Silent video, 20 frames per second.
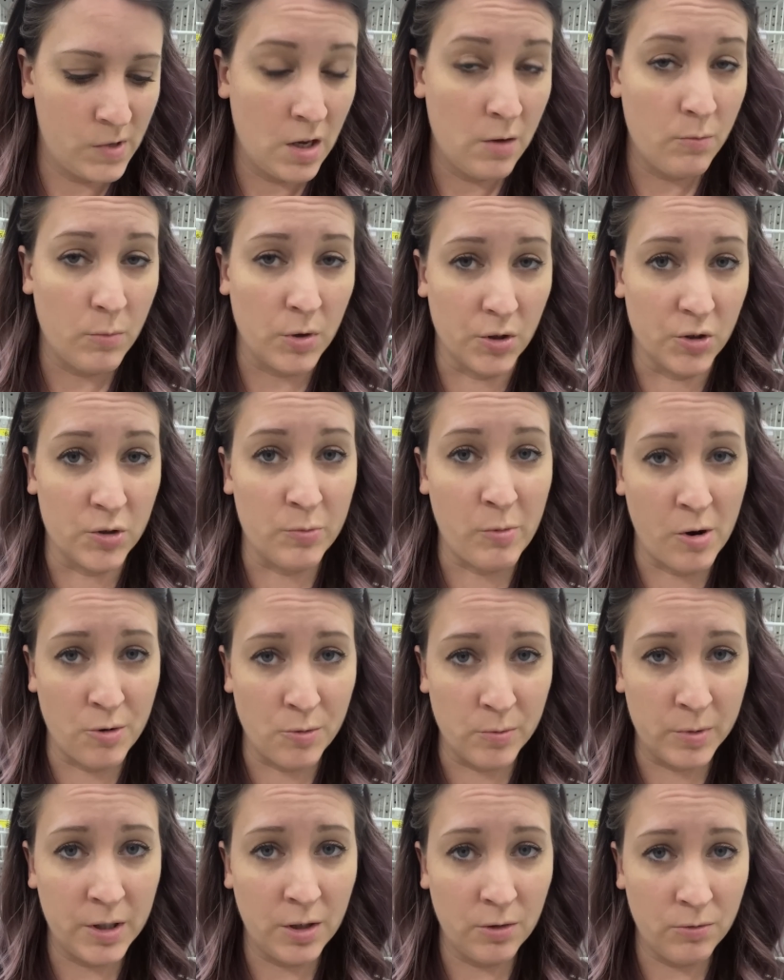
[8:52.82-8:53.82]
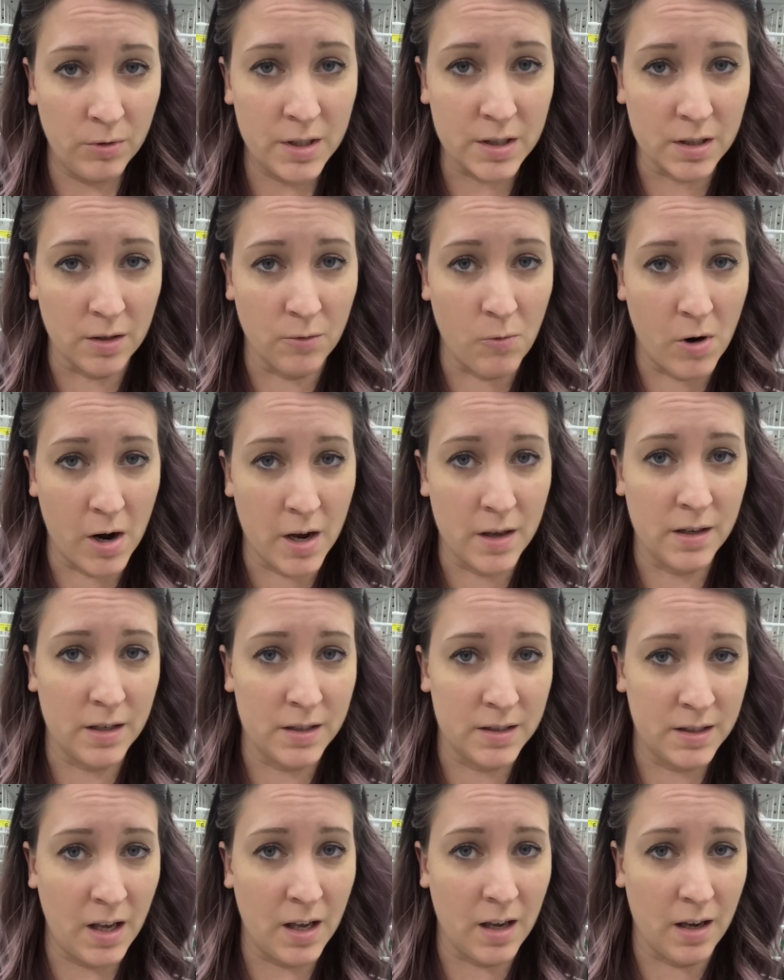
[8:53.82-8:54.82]
But there's probably a reason why they
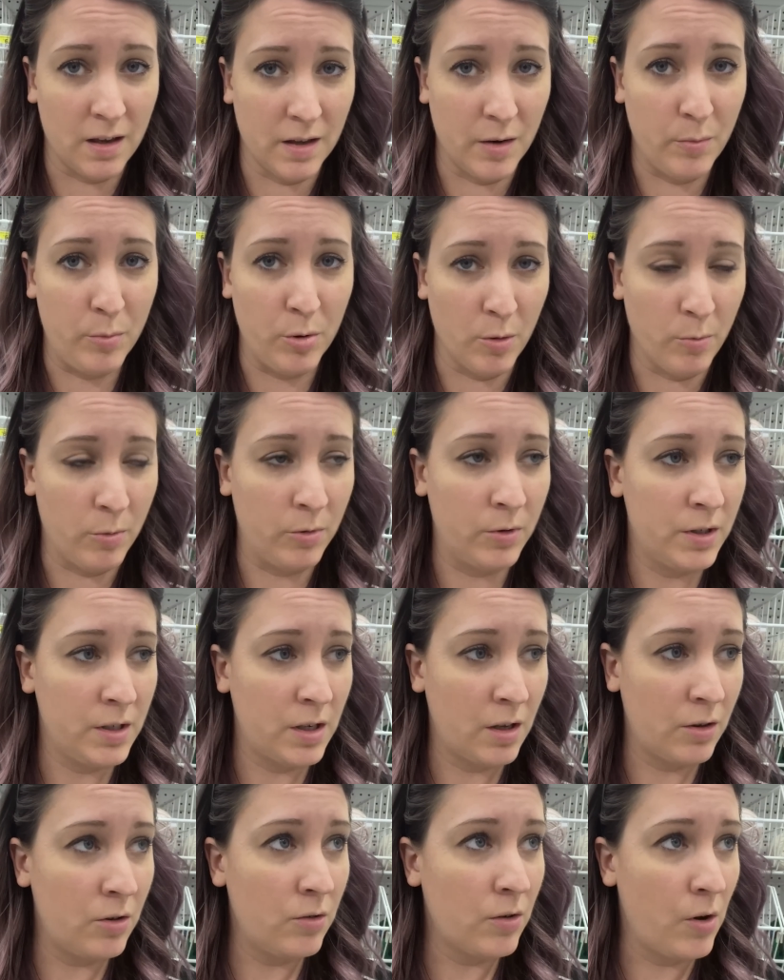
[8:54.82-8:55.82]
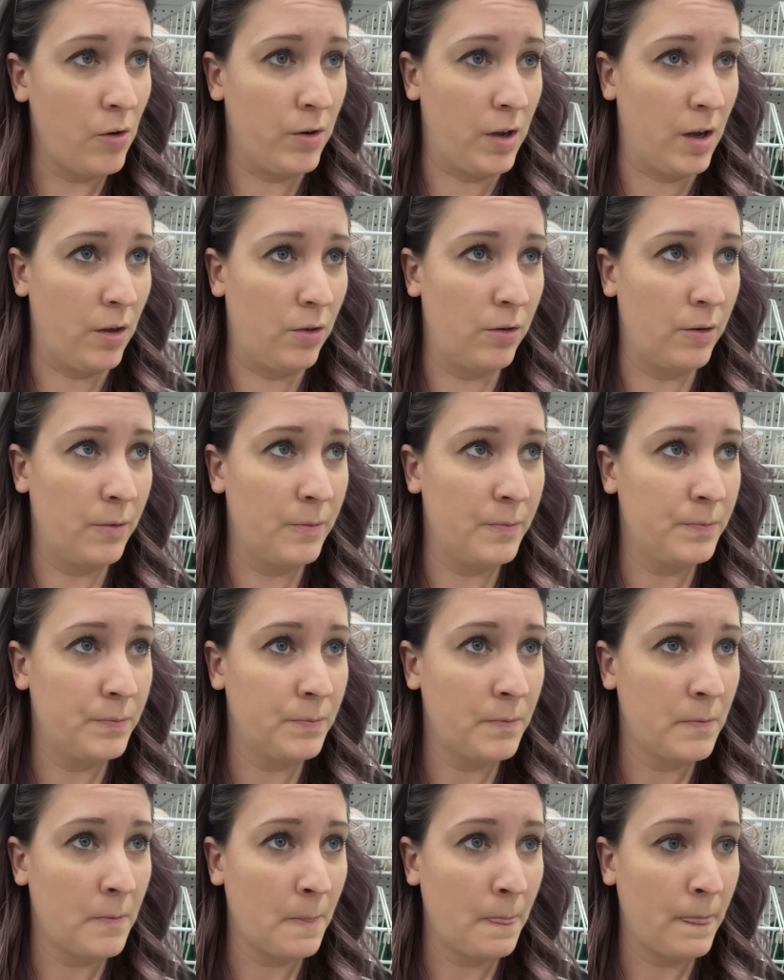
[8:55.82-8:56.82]
say that purple and yellow go together.
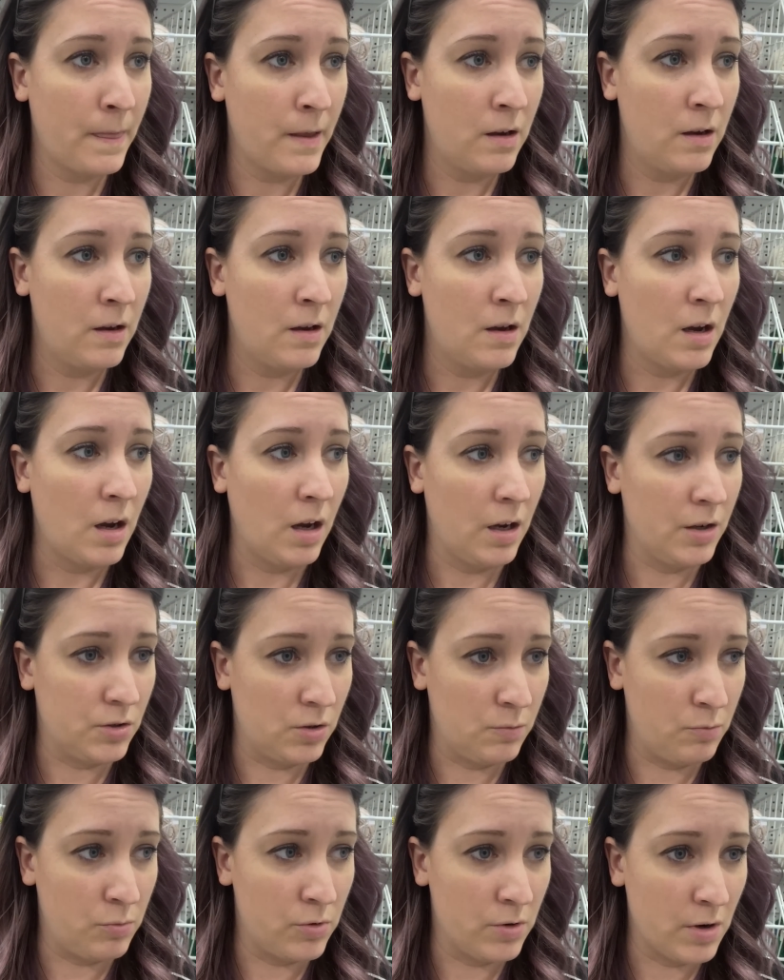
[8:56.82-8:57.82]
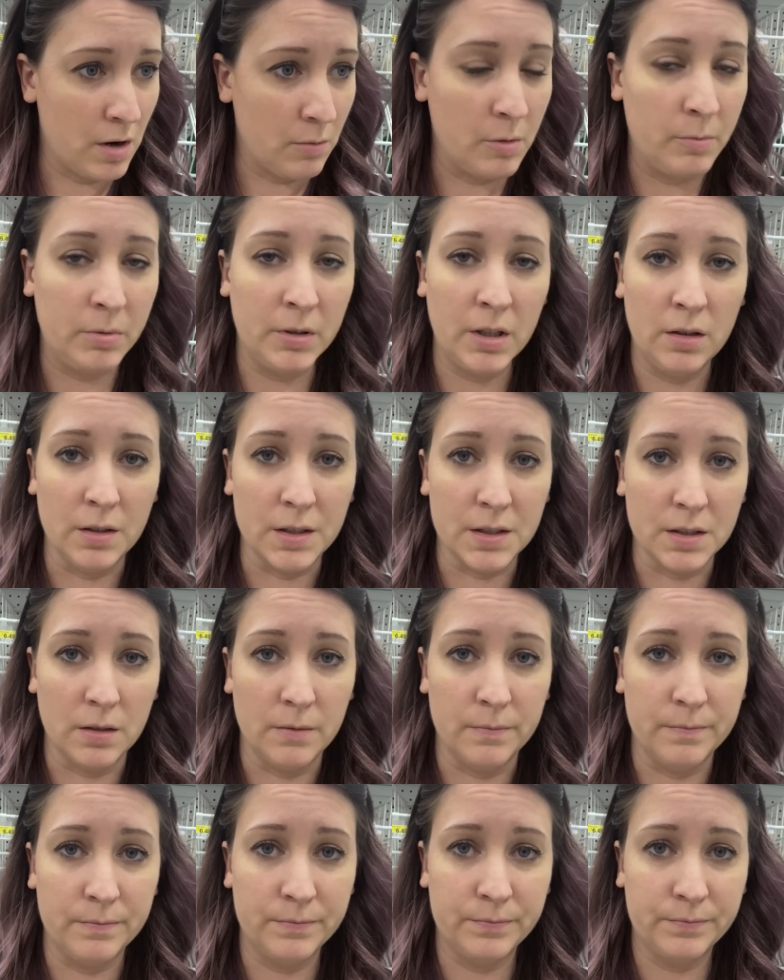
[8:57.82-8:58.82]
I should probably
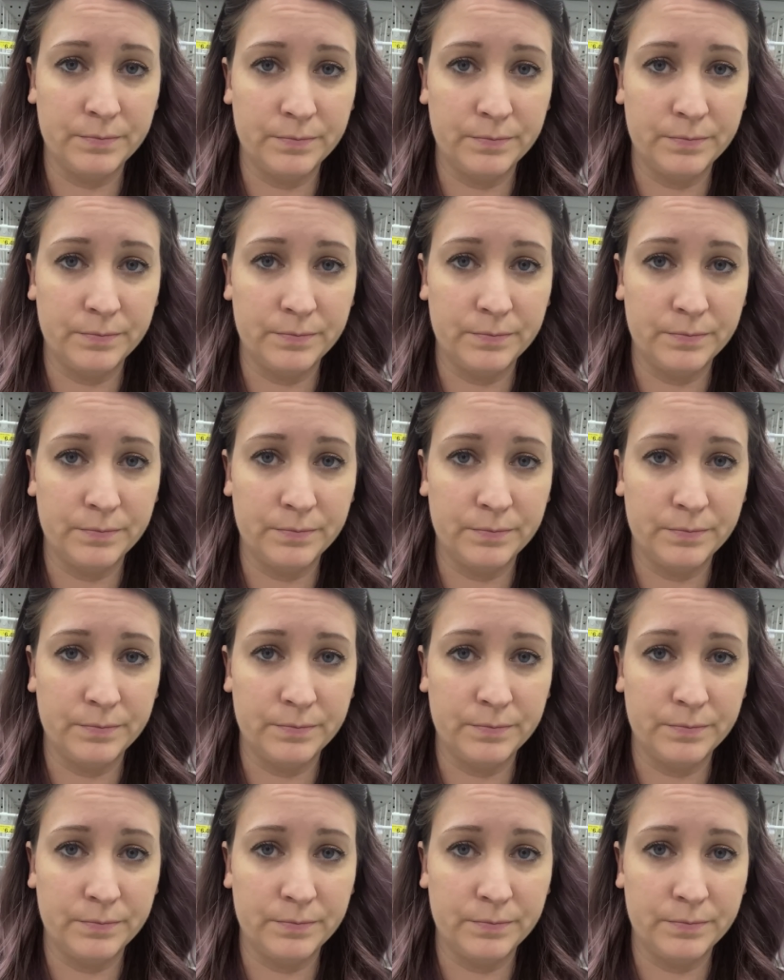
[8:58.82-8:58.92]
listen.